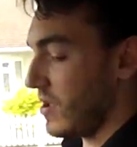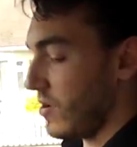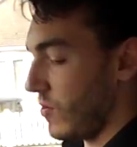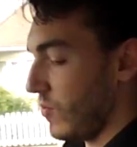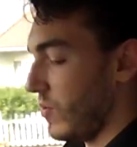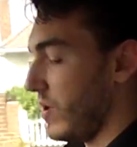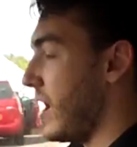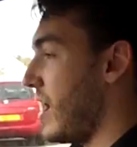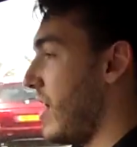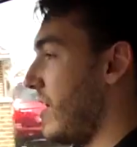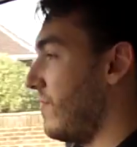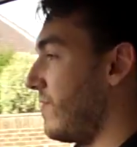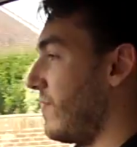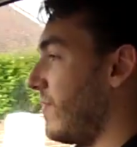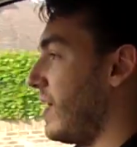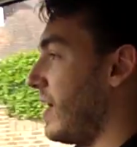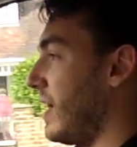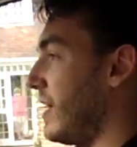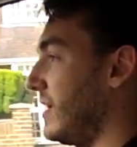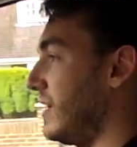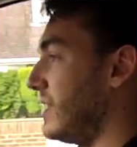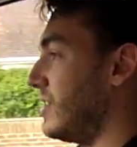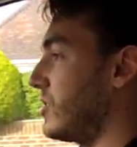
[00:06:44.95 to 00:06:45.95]
We have
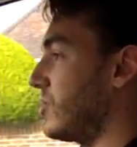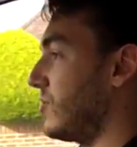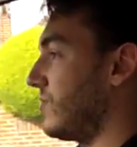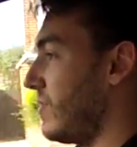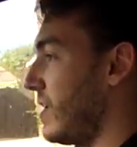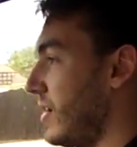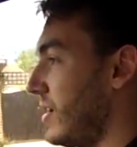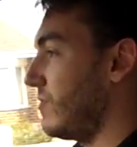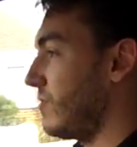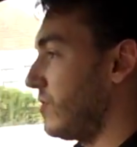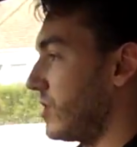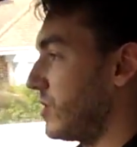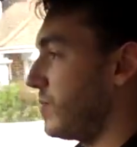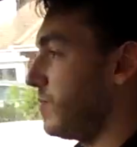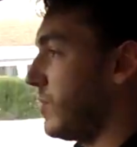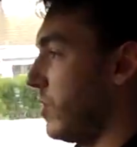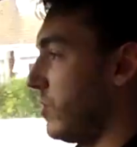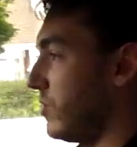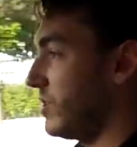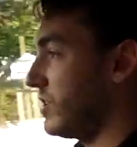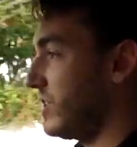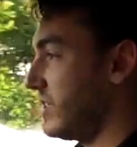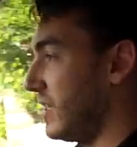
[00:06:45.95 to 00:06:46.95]
a terrain response